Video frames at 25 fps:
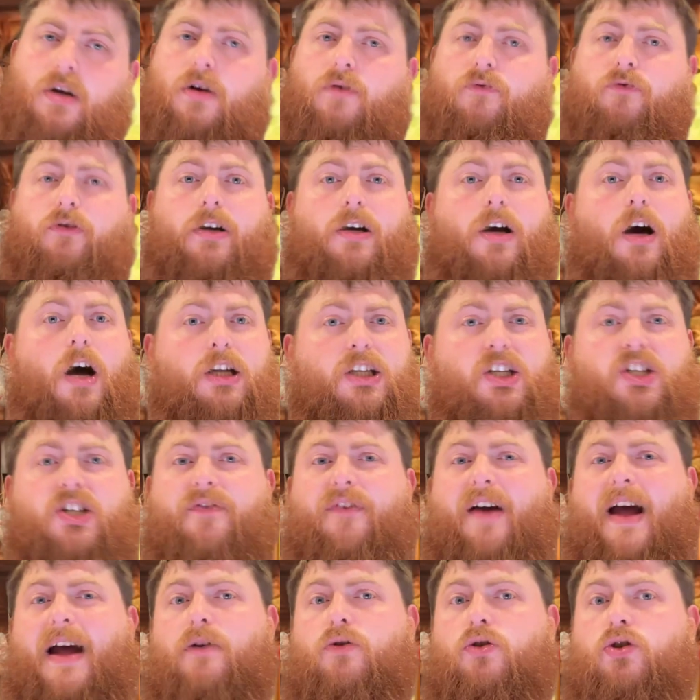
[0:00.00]
Regardless of
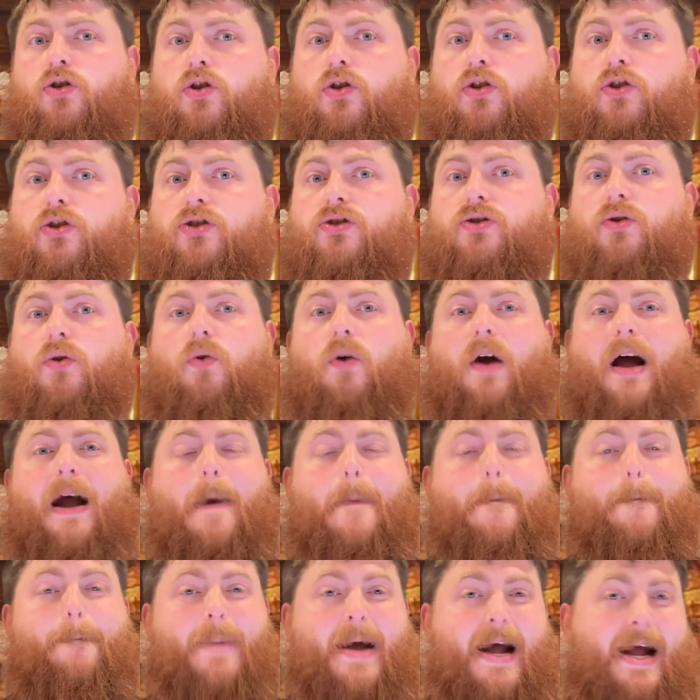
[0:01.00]
how good or how
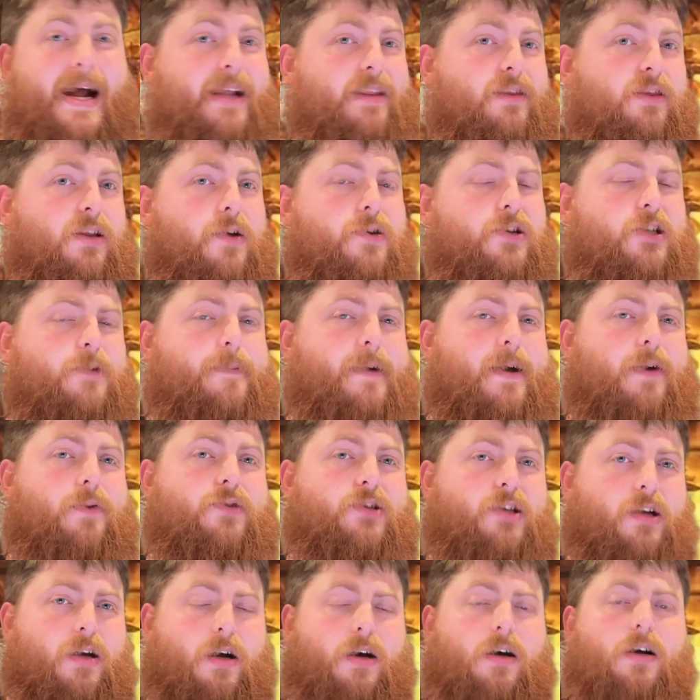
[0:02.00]
bad those spells
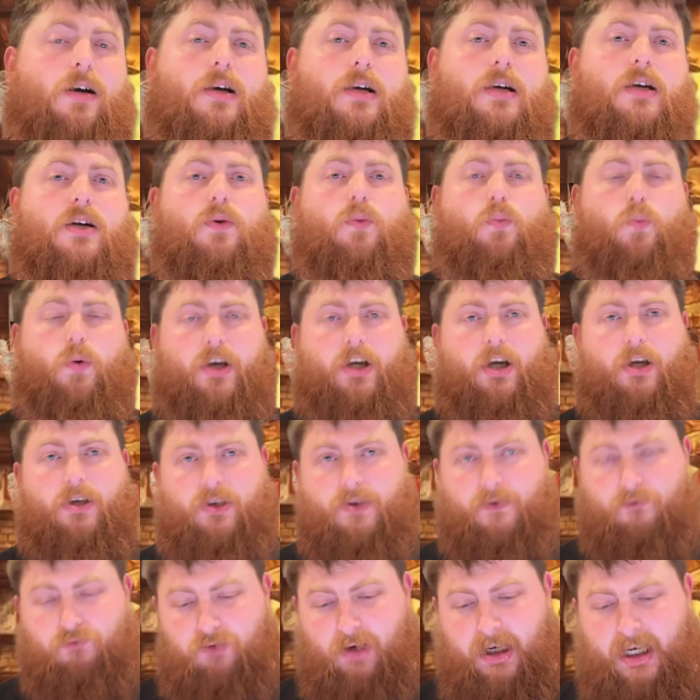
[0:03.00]
are, we're going
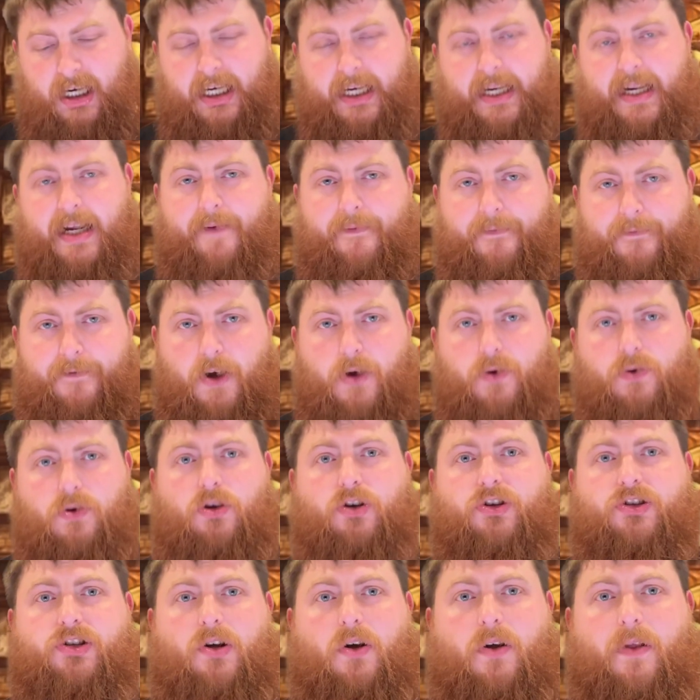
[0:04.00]
to really
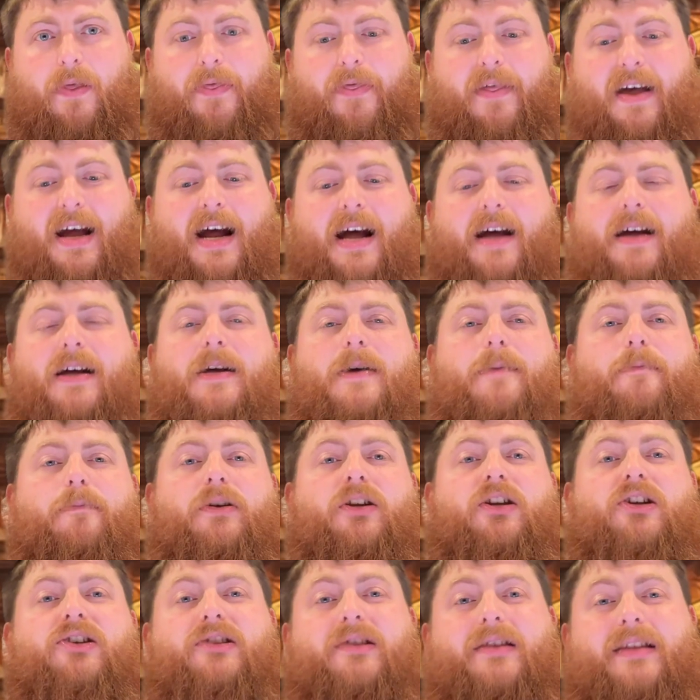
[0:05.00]
focus on that
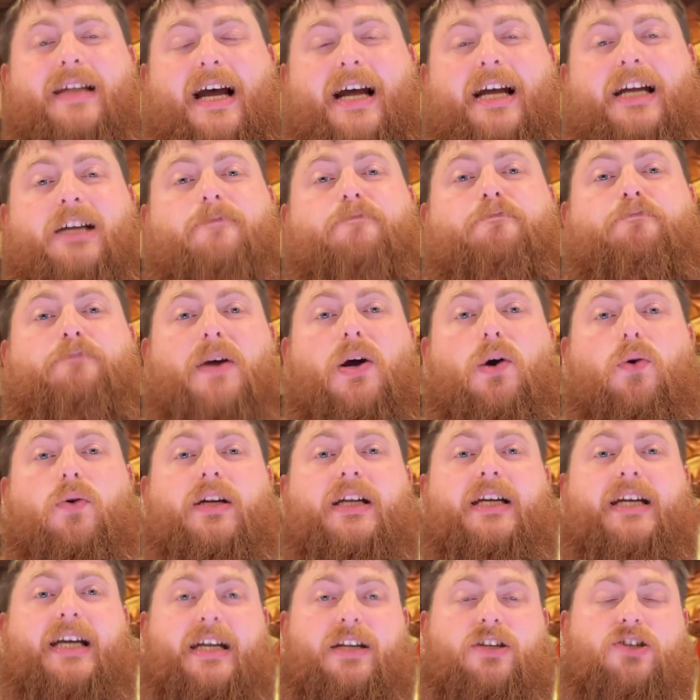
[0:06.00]
because that is
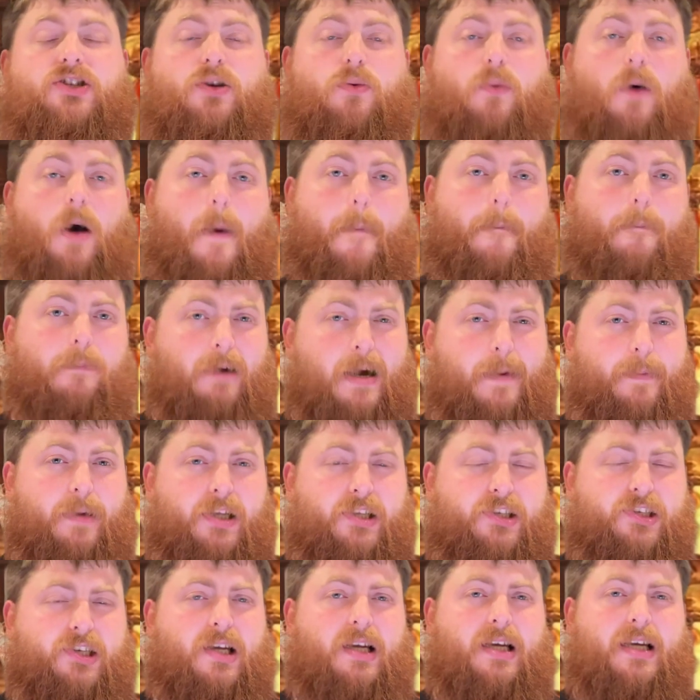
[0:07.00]
building into our
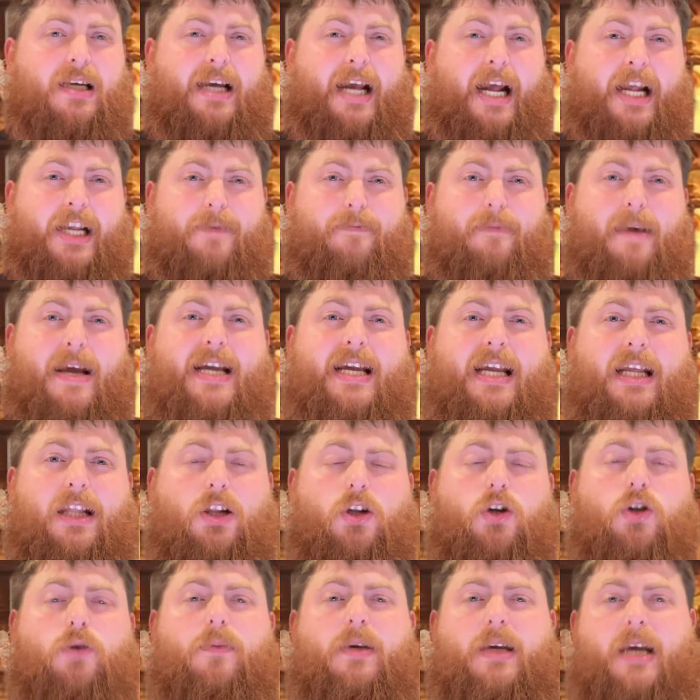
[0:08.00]
premise. It's making
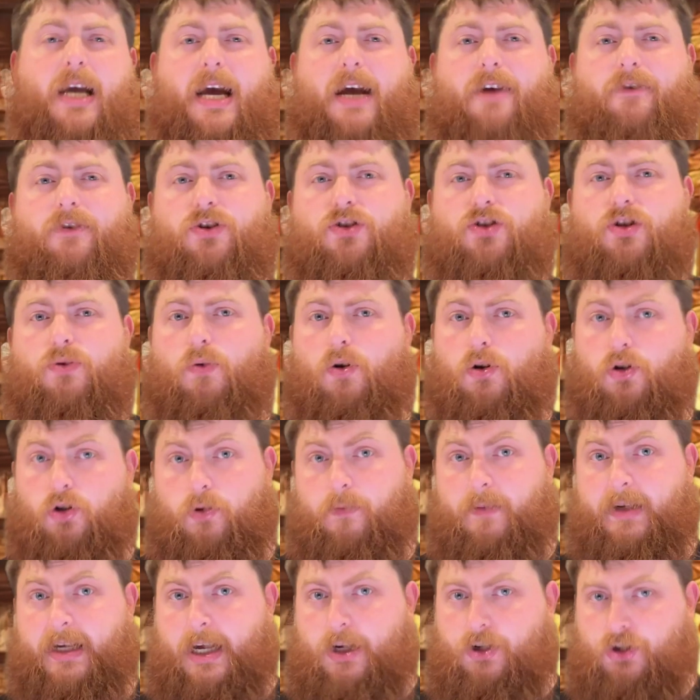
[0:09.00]
Lumiere into what
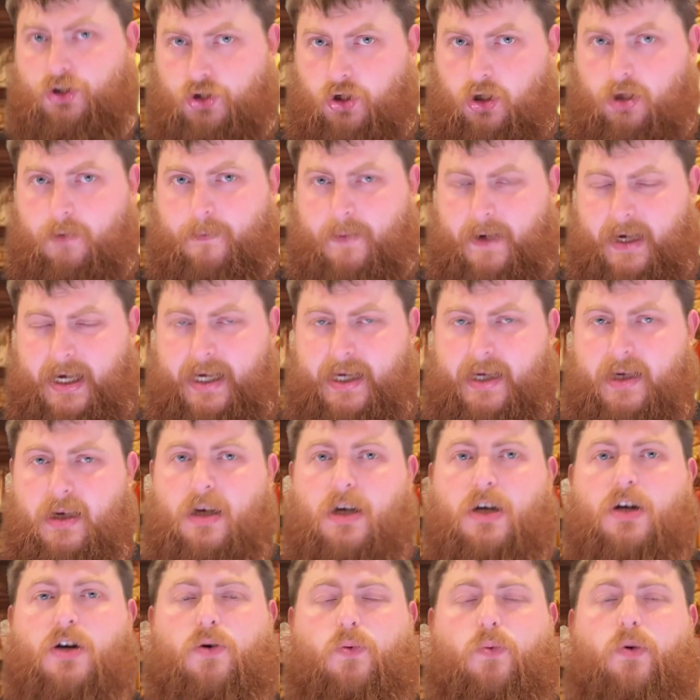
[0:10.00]
Lumiere should be,
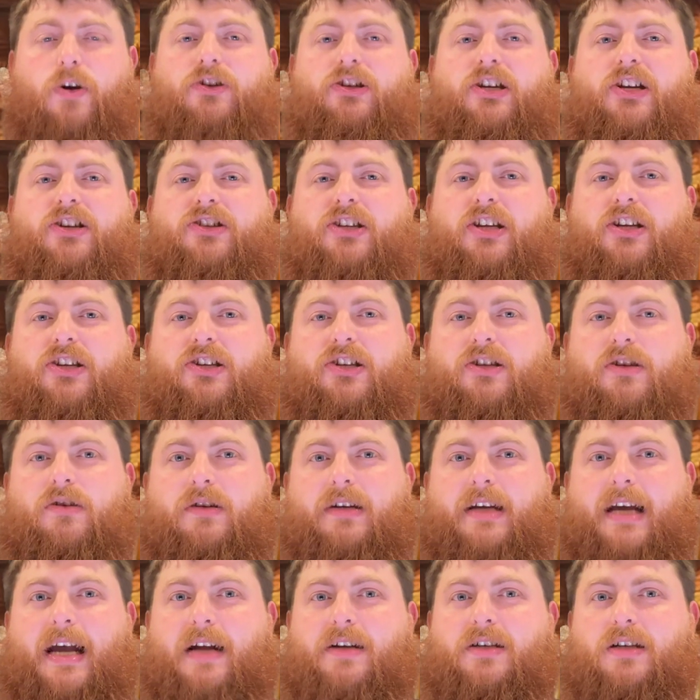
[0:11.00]
which is this
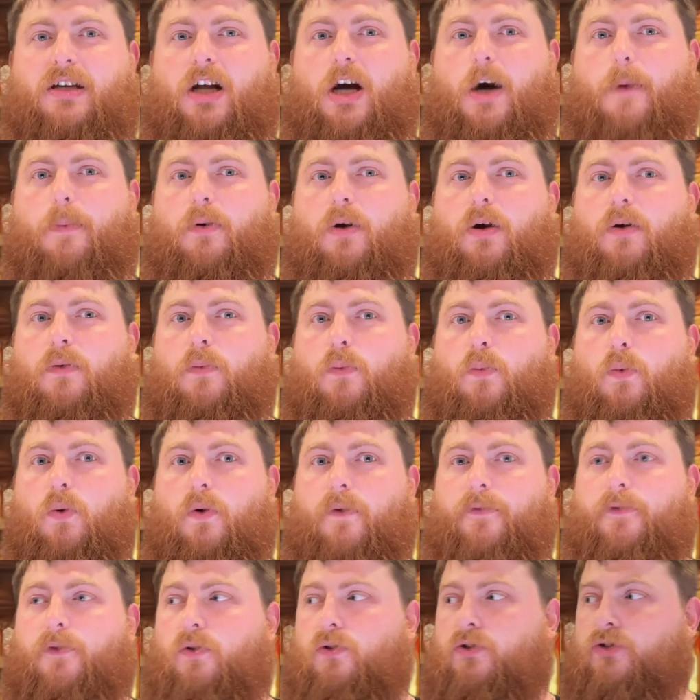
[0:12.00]
Candelabra
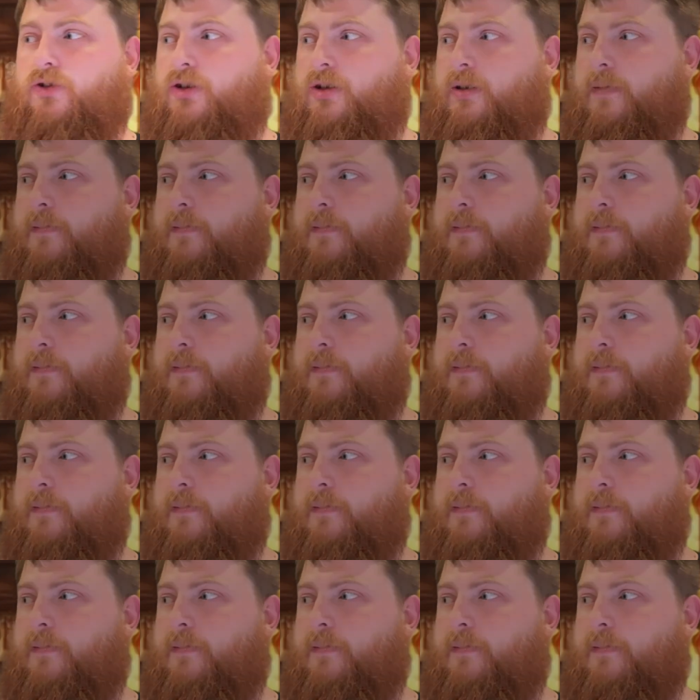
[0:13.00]
Warforged.